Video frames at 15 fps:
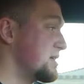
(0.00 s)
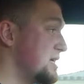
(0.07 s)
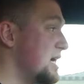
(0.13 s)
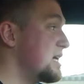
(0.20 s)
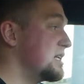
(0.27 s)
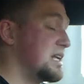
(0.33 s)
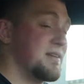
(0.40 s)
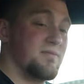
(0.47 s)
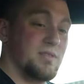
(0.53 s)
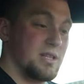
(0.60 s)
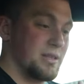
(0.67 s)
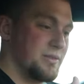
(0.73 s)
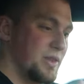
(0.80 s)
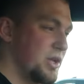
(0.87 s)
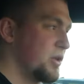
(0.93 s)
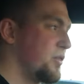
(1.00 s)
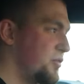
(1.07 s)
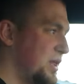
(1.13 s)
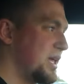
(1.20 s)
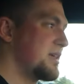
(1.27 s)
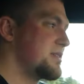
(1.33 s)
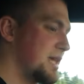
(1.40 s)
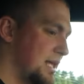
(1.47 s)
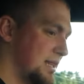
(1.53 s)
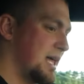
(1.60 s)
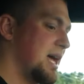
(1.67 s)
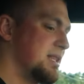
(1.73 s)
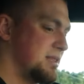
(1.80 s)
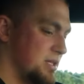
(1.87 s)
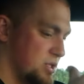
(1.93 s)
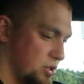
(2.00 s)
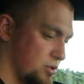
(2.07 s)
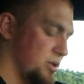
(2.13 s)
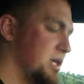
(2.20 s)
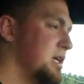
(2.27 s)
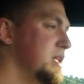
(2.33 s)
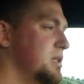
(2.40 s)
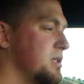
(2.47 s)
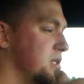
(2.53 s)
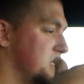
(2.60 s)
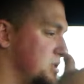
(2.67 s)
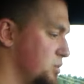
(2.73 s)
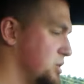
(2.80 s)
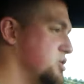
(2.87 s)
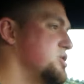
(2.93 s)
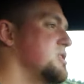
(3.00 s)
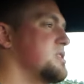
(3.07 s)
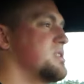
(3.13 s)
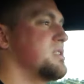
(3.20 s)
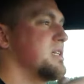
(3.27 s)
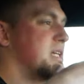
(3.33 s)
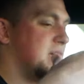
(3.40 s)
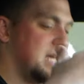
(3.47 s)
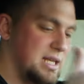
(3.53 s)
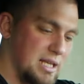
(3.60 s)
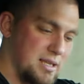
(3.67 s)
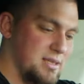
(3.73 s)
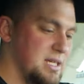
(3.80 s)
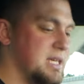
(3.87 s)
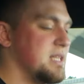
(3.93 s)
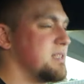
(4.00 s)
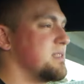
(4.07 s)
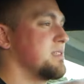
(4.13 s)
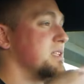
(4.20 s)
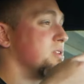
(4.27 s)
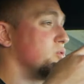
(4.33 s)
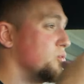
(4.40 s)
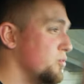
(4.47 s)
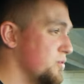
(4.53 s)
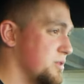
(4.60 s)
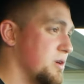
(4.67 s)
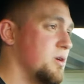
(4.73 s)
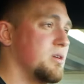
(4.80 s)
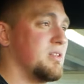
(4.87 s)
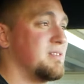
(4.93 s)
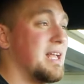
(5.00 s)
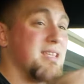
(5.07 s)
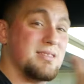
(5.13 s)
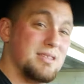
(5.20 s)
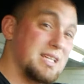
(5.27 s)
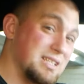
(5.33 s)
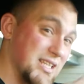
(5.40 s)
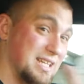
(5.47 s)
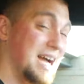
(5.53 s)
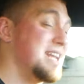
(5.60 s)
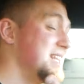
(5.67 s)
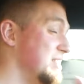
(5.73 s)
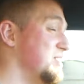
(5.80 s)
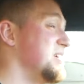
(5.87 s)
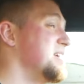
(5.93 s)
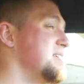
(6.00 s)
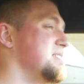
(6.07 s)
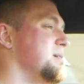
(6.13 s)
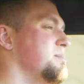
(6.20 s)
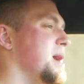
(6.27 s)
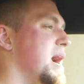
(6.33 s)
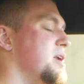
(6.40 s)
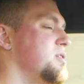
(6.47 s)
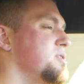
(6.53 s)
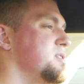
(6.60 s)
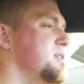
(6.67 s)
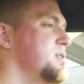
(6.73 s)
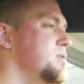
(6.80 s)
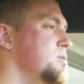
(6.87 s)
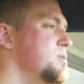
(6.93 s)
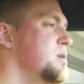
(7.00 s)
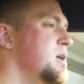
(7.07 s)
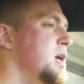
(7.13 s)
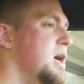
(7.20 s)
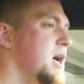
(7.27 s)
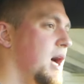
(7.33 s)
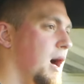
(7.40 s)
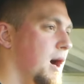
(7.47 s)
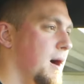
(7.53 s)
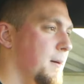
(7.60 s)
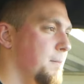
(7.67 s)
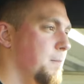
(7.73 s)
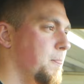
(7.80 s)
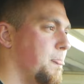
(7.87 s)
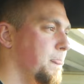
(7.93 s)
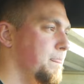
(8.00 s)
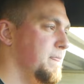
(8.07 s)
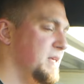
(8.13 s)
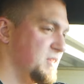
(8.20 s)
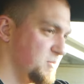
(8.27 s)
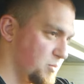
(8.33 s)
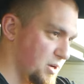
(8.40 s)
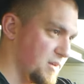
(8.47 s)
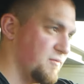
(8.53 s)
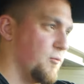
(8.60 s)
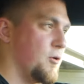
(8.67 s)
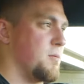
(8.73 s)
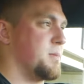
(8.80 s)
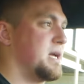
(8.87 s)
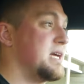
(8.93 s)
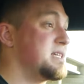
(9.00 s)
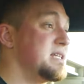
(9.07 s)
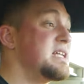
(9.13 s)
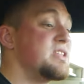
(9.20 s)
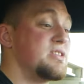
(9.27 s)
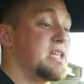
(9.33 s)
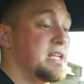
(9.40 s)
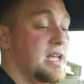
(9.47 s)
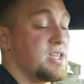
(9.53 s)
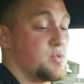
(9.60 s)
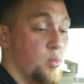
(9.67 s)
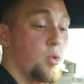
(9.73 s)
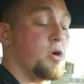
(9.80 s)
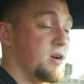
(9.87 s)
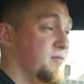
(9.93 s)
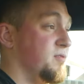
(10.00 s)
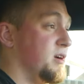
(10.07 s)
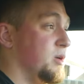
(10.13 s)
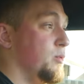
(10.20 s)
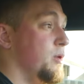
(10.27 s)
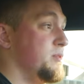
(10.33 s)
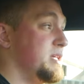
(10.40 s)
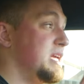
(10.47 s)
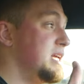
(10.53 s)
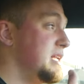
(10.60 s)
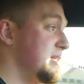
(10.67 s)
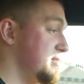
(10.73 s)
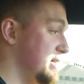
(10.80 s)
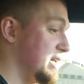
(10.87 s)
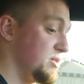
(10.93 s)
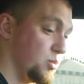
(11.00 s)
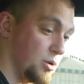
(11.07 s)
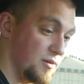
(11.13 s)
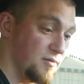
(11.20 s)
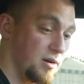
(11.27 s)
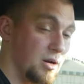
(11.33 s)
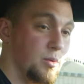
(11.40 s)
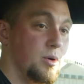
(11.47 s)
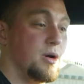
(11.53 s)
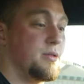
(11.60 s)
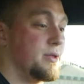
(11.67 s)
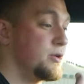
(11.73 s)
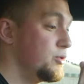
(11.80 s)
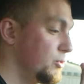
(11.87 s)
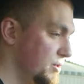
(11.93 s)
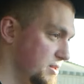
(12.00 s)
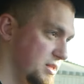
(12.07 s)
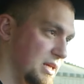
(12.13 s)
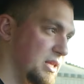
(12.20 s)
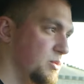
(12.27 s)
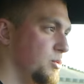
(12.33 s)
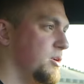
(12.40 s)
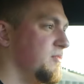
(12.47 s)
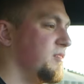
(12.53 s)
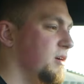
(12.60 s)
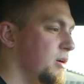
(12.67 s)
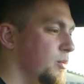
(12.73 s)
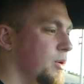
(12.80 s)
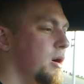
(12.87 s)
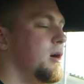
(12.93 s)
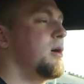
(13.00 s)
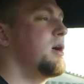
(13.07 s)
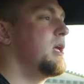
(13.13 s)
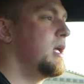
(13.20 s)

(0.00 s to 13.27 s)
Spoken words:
said, if the little things like that, the screen, the switches, the heated seats, the dual zone, if that's the kind of things that matter to you, then spring for it, because it does work very well. The heated seats work very well. The cooled seats work very well.